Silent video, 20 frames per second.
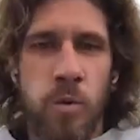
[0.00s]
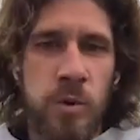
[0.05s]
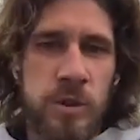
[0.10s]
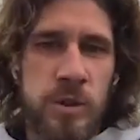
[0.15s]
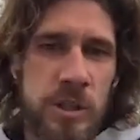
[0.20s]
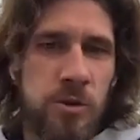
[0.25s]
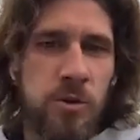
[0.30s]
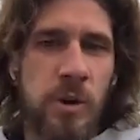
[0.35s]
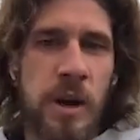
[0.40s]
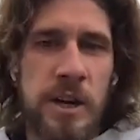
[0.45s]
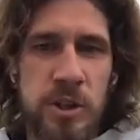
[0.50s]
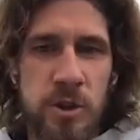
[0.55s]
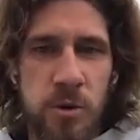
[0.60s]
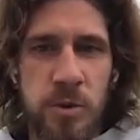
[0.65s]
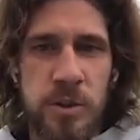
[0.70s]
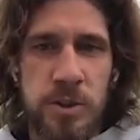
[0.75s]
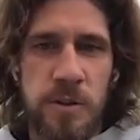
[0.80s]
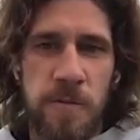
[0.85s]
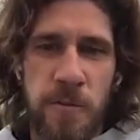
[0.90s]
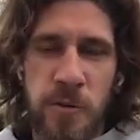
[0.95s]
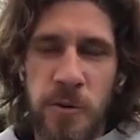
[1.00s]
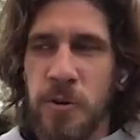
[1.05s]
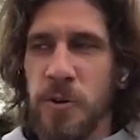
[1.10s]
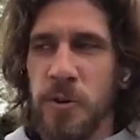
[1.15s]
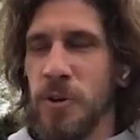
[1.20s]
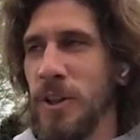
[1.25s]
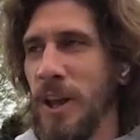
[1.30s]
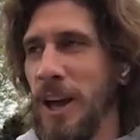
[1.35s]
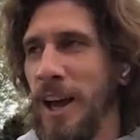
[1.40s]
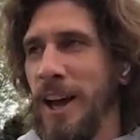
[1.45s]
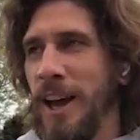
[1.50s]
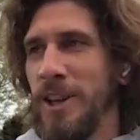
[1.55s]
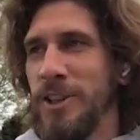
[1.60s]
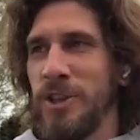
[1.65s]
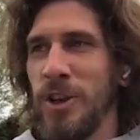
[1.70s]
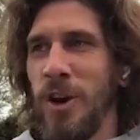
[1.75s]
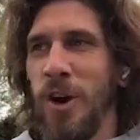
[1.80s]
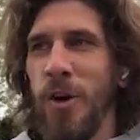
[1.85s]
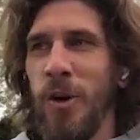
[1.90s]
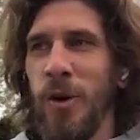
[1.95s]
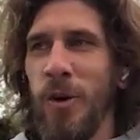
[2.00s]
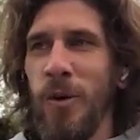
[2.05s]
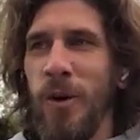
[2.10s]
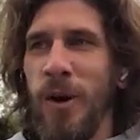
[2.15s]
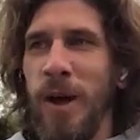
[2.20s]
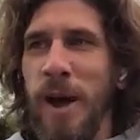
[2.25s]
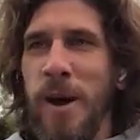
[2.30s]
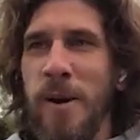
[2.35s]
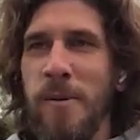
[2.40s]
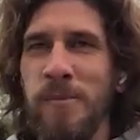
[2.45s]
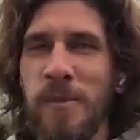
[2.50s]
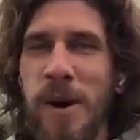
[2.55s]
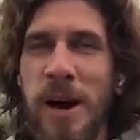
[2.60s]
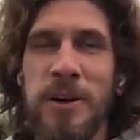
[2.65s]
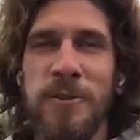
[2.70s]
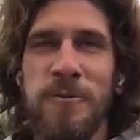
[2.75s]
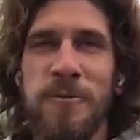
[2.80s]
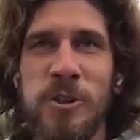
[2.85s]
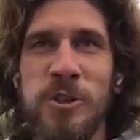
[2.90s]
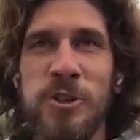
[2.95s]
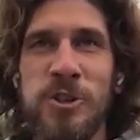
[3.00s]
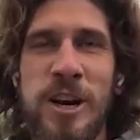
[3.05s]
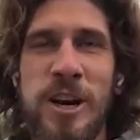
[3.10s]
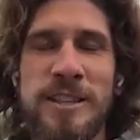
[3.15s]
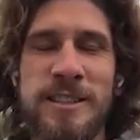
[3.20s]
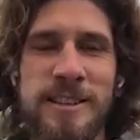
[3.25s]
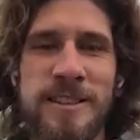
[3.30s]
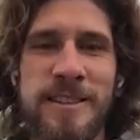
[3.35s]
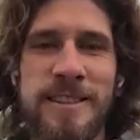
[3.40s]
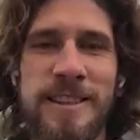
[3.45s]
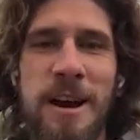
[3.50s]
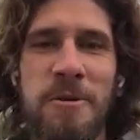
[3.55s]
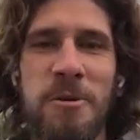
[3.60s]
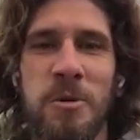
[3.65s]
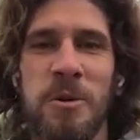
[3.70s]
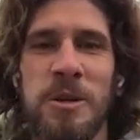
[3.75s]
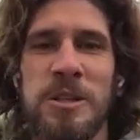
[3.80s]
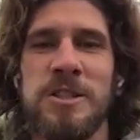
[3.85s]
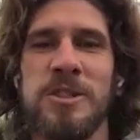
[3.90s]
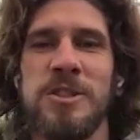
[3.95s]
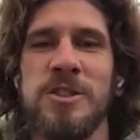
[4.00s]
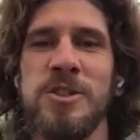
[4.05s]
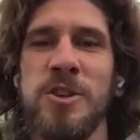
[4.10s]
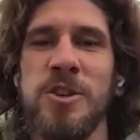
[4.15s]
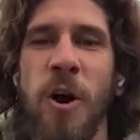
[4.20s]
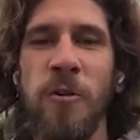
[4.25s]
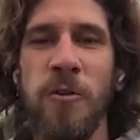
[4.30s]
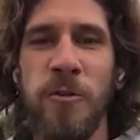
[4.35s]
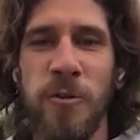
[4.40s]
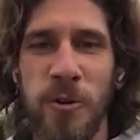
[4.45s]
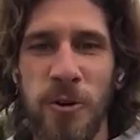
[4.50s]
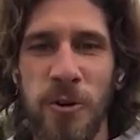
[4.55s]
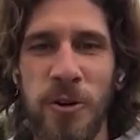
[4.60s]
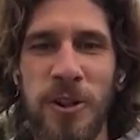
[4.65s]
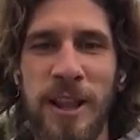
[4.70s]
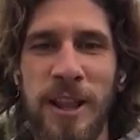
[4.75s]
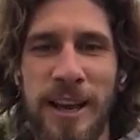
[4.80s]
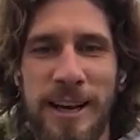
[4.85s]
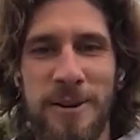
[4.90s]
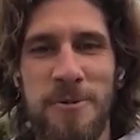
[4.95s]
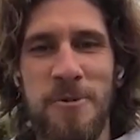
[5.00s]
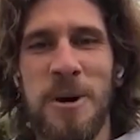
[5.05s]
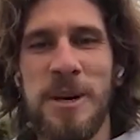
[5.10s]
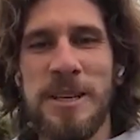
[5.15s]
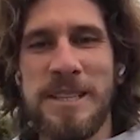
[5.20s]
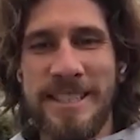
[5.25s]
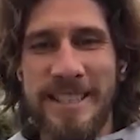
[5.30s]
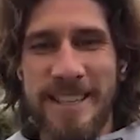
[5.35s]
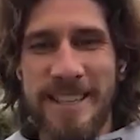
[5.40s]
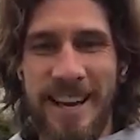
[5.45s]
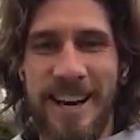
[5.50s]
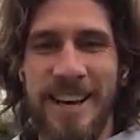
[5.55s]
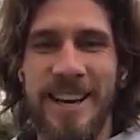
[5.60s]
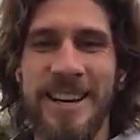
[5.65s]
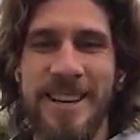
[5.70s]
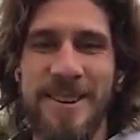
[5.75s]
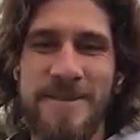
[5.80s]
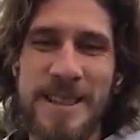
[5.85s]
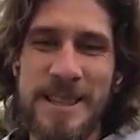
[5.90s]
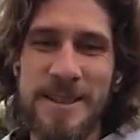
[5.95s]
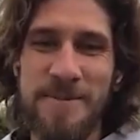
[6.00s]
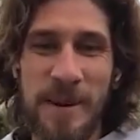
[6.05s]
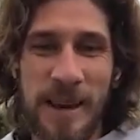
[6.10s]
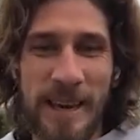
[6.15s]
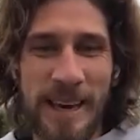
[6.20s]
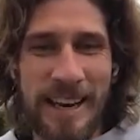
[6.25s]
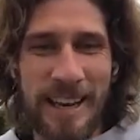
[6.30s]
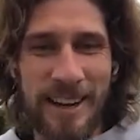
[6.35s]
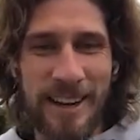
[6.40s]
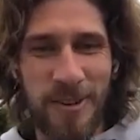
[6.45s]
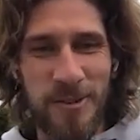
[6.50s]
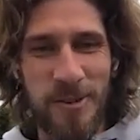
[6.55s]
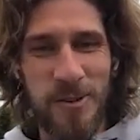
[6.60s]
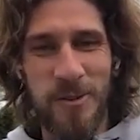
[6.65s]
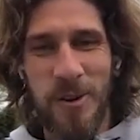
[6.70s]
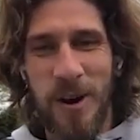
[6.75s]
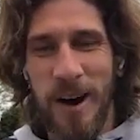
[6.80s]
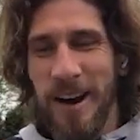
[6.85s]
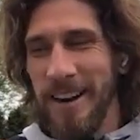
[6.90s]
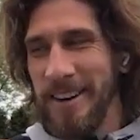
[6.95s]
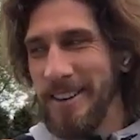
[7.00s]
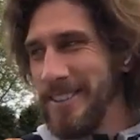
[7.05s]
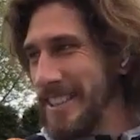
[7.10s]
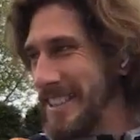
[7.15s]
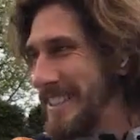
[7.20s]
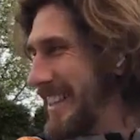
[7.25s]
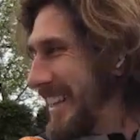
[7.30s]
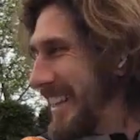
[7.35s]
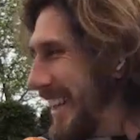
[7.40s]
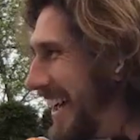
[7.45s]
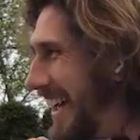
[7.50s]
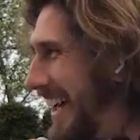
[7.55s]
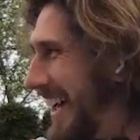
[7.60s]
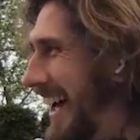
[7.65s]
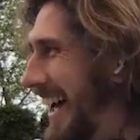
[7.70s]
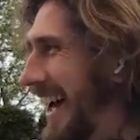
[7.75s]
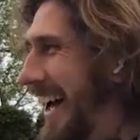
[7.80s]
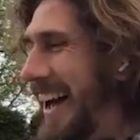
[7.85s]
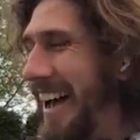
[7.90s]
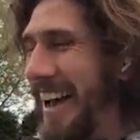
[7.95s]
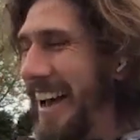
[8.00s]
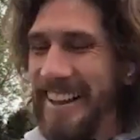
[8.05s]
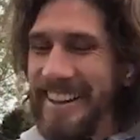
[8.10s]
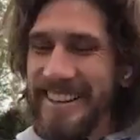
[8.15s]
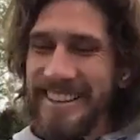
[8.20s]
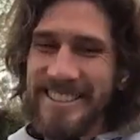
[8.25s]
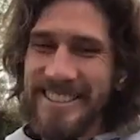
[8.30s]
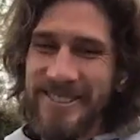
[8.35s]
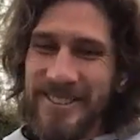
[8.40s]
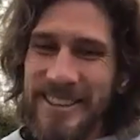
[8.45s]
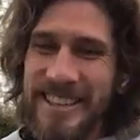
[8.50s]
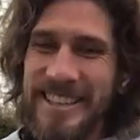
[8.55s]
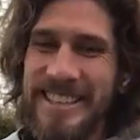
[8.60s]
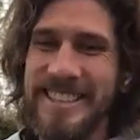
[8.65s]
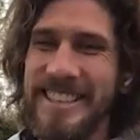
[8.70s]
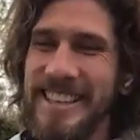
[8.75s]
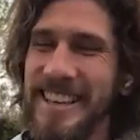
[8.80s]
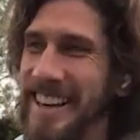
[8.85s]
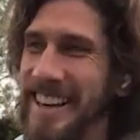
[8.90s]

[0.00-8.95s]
situation with the food. So my refrigerator never was so full like it was at the beginning of a virus, and it was